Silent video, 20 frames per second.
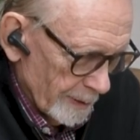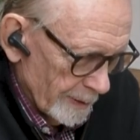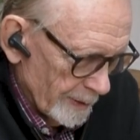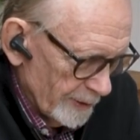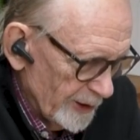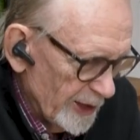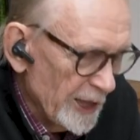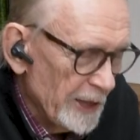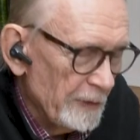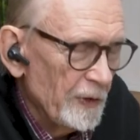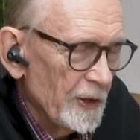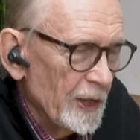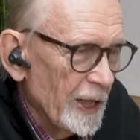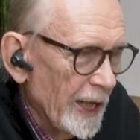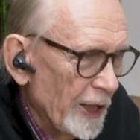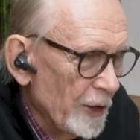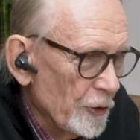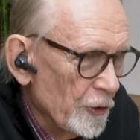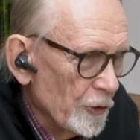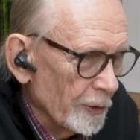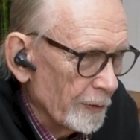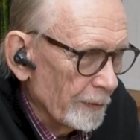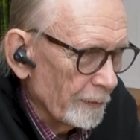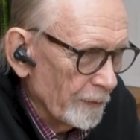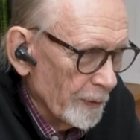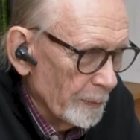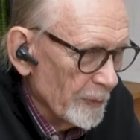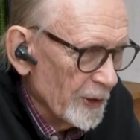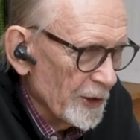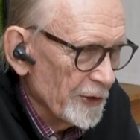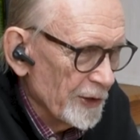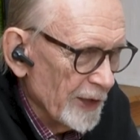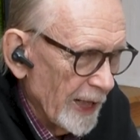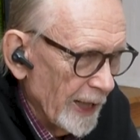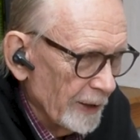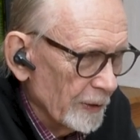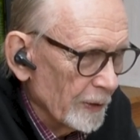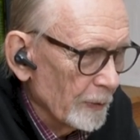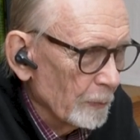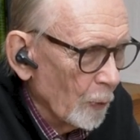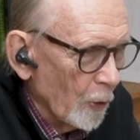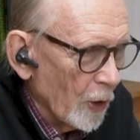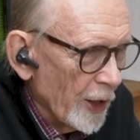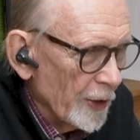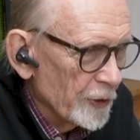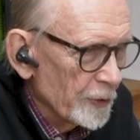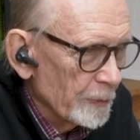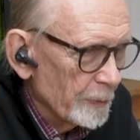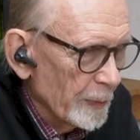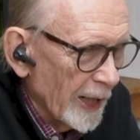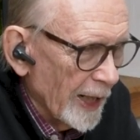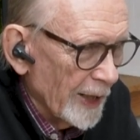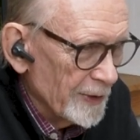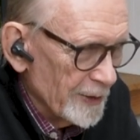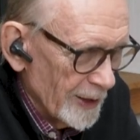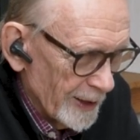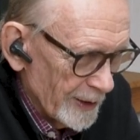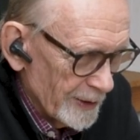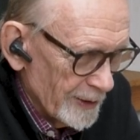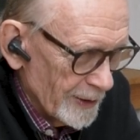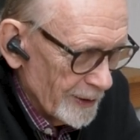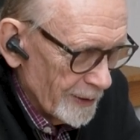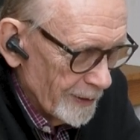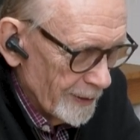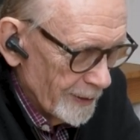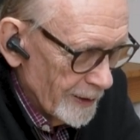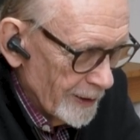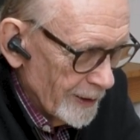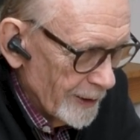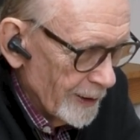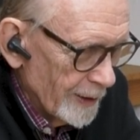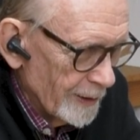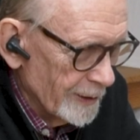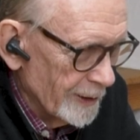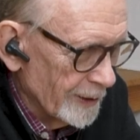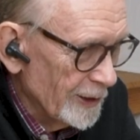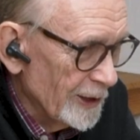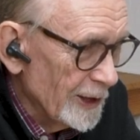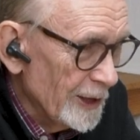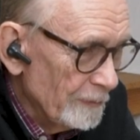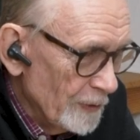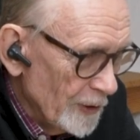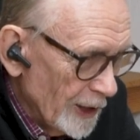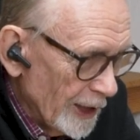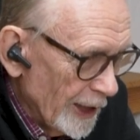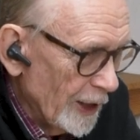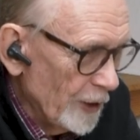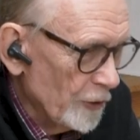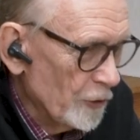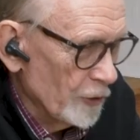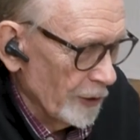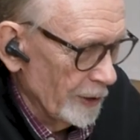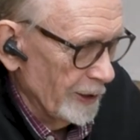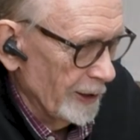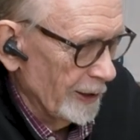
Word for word: deviation from the standard washed process. The deviation